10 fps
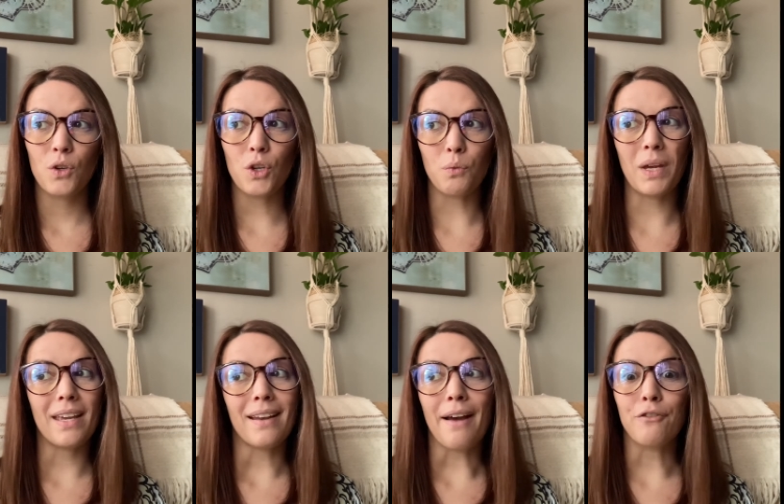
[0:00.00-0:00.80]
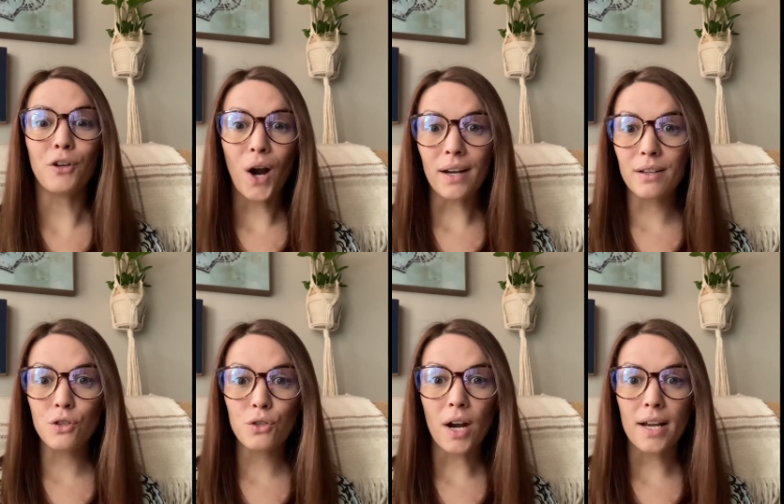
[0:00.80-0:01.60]
we can have chronic
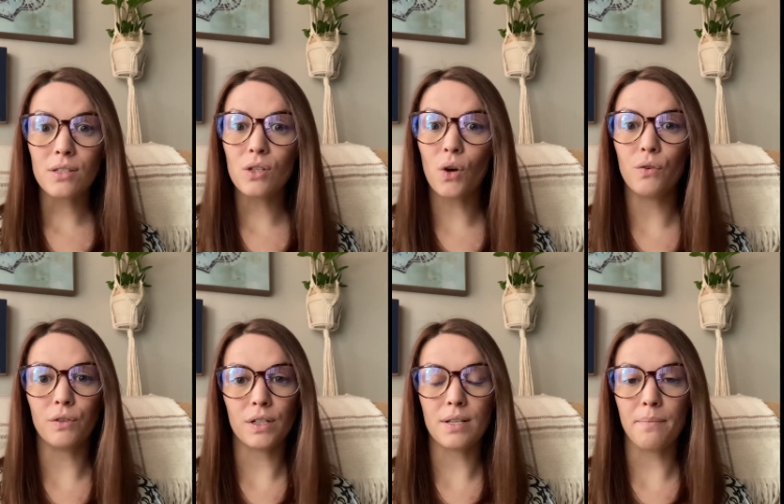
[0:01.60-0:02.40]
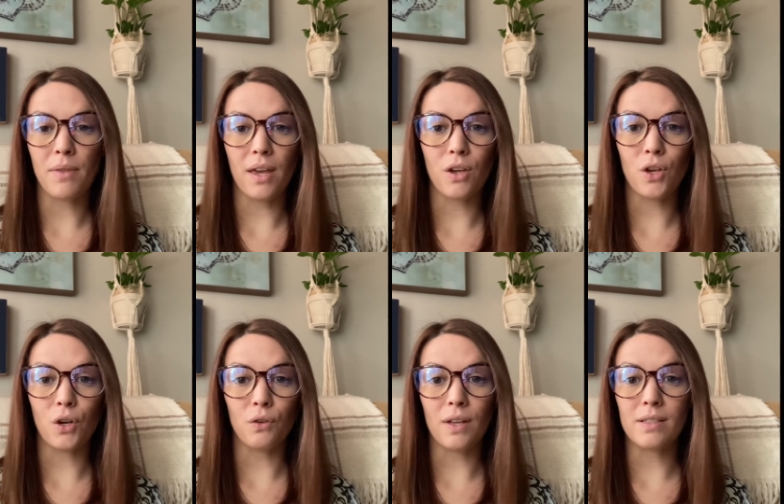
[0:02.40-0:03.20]
stress over something. You
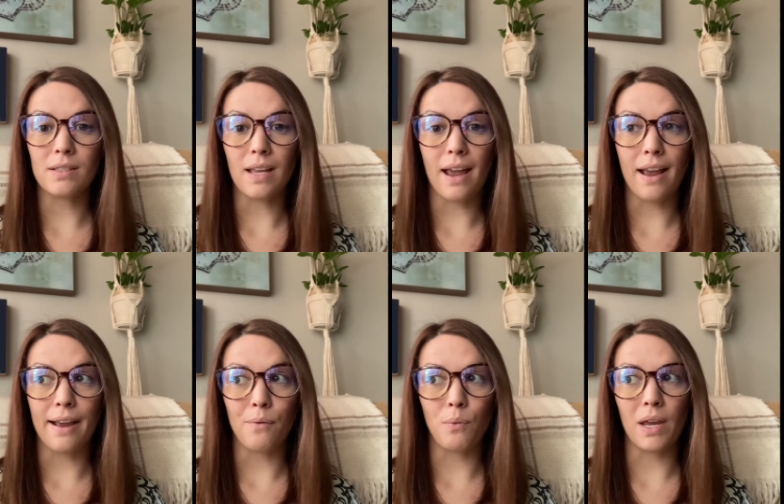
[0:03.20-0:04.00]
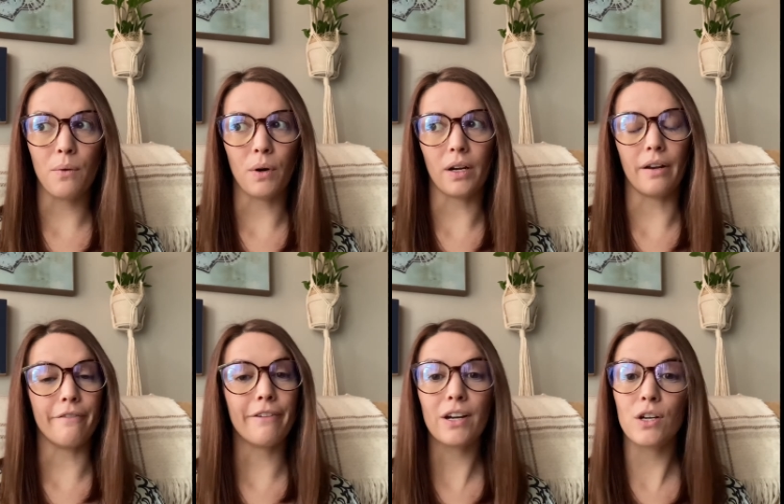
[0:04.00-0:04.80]
know, let's say we work in a
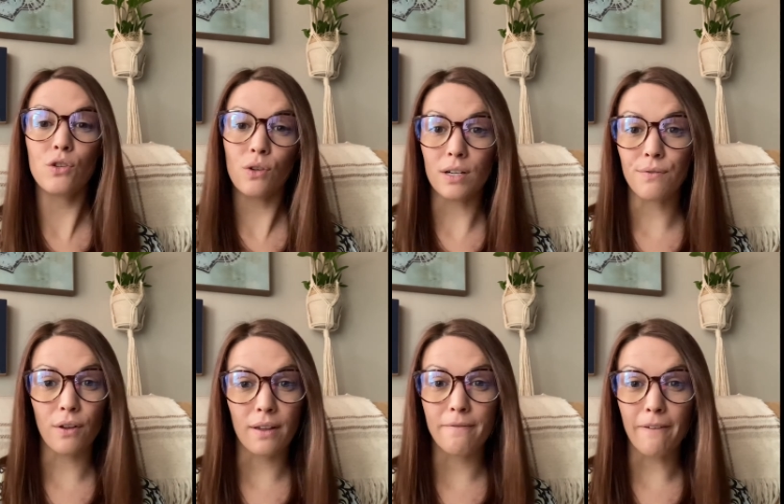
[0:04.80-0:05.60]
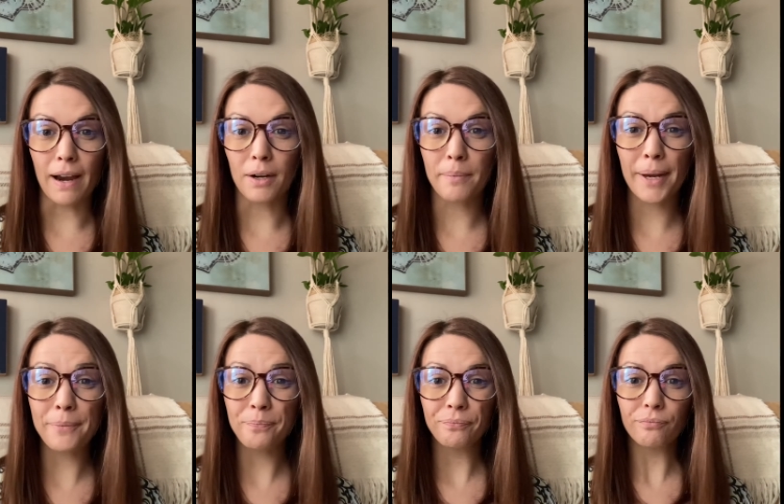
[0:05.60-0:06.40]
very stressful environment.